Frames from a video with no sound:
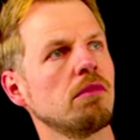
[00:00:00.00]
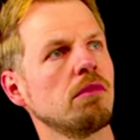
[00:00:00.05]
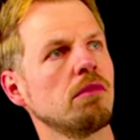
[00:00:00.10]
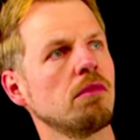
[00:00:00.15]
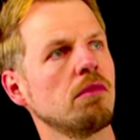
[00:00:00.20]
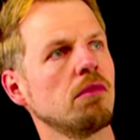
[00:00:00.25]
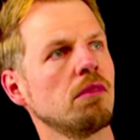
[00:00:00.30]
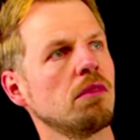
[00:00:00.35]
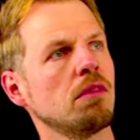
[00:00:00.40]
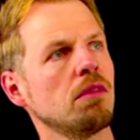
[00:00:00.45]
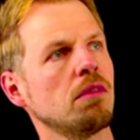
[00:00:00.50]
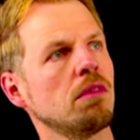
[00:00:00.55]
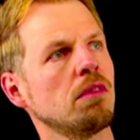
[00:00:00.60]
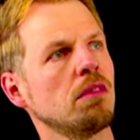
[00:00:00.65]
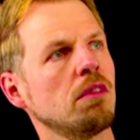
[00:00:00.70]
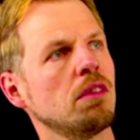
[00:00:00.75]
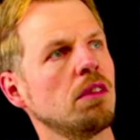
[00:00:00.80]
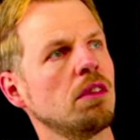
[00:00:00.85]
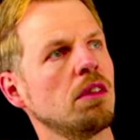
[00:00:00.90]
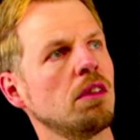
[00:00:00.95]

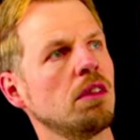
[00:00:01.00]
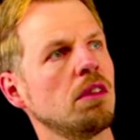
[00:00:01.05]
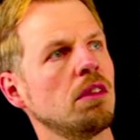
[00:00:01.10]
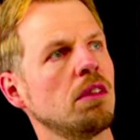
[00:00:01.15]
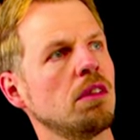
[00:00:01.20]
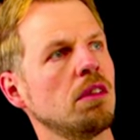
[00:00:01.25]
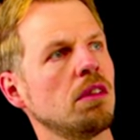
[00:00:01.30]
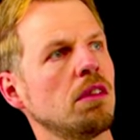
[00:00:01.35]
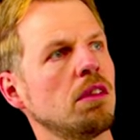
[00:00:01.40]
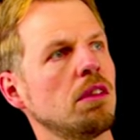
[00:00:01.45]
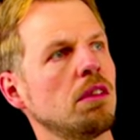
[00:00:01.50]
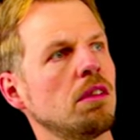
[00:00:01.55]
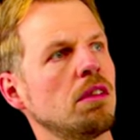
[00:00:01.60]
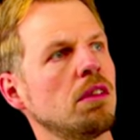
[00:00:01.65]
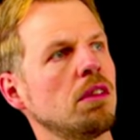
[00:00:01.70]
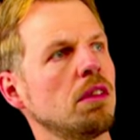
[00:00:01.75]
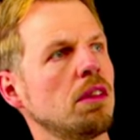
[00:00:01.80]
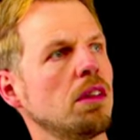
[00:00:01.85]
Nothing is said.